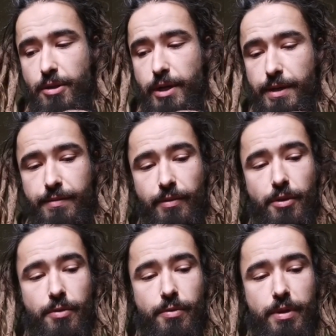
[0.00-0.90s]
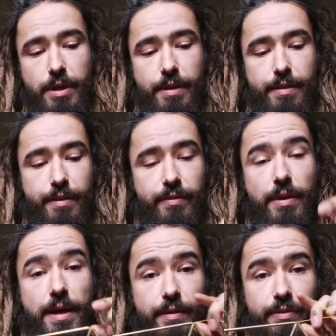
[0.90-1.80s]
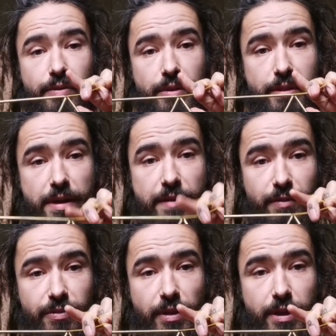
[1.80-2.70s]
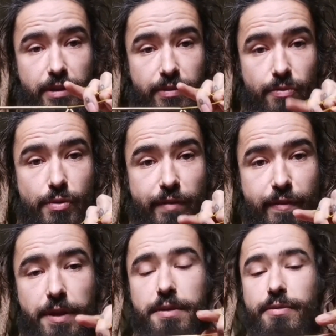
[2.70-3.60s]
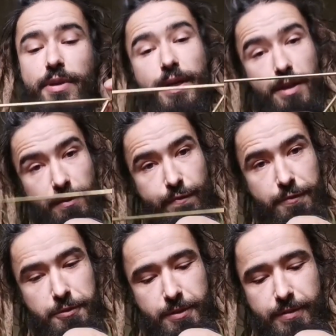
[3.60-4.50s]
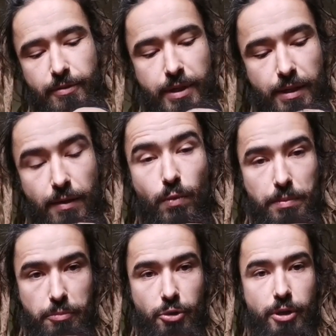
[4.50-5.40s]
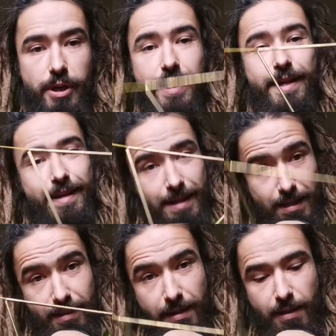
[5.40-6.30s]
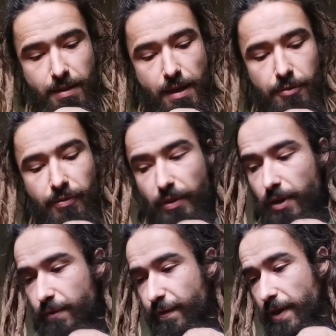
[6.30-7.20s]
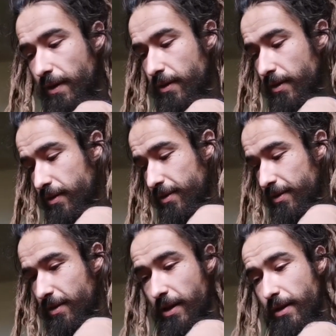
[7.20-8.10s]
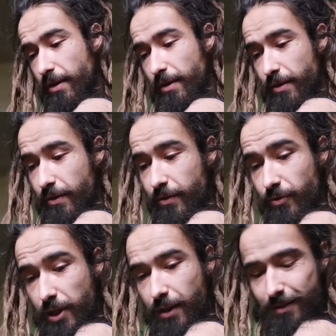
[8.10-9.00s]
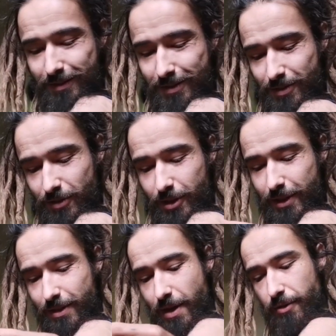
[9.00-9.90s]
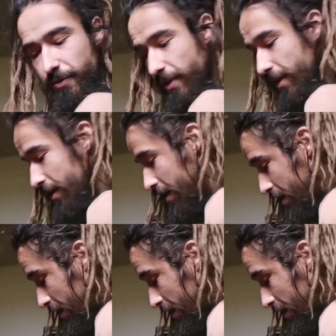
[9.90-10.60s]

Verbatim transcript: all right so this has the heavy side has three fingers I need four so I need one more I'll take the outside finger the string sorry the outside